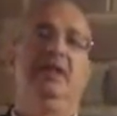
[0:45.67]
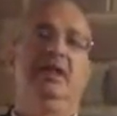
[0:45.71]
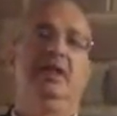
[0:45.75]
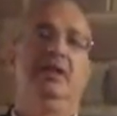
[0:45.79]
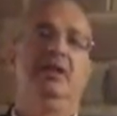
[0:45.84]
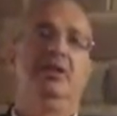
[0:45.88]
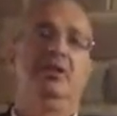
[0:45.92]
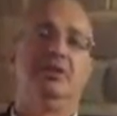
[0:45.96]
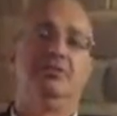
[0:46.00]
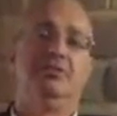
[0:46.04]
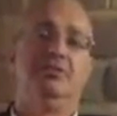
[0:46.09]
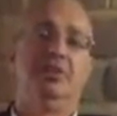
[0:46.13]
a
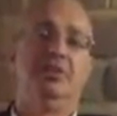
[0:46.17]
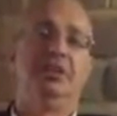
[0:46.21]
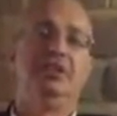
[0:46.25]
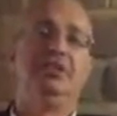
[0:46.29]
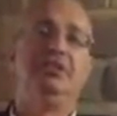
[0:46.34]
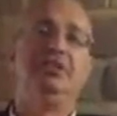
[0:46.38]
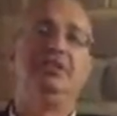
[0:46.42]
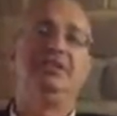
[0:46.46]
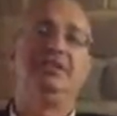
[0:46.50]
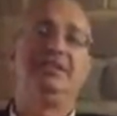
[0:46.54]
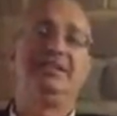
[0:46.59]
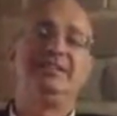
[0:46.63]

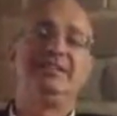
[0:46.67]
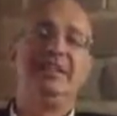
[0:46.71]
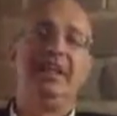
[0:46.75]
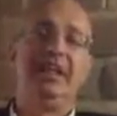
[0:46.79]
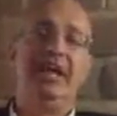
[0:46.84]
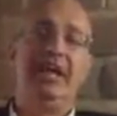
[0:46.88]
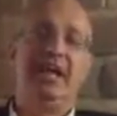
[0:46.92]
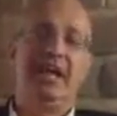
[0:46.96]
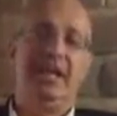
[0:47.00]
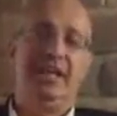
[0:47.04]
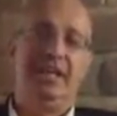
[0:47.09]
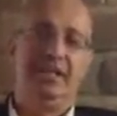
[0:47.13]
convention
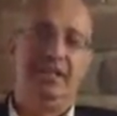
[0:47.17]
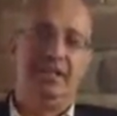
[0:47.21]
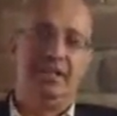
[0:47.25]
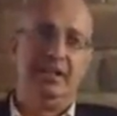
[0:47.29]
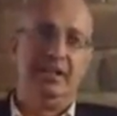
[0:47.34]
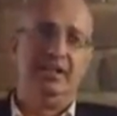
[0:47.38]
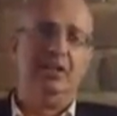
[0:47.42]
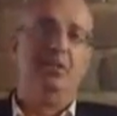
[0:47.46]
signed